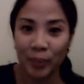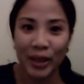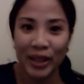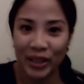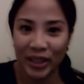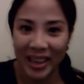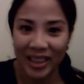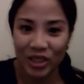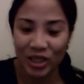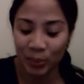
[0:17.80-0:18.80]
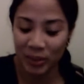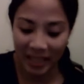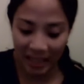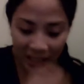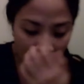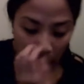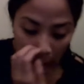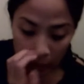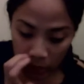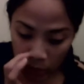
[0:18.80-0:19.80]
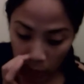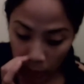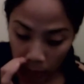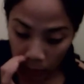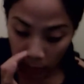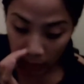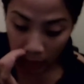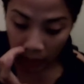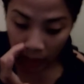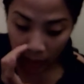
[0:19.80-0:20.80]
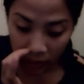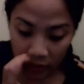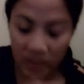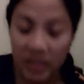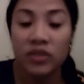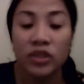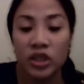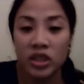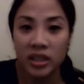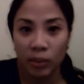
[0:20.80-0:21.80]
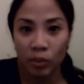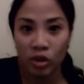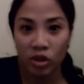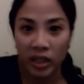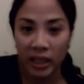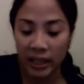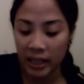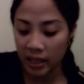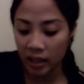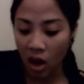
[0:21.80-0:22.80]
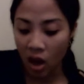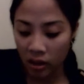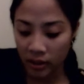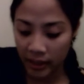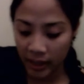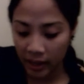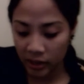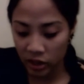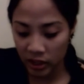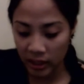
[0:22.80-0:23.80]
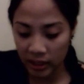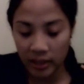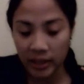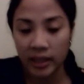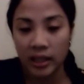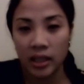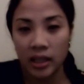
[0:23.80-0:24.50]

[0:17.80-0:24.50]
you can actually come see it. So first things first, the team retreat, Colleen actually did